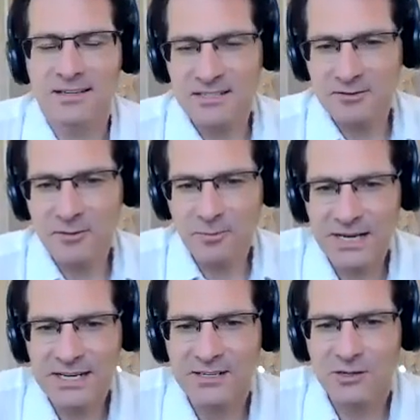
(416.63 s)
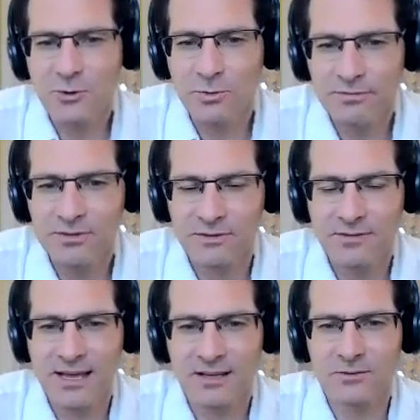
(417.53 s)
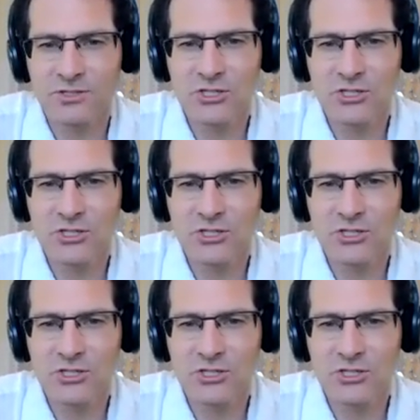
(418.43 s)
Has there ever been an equivalent of that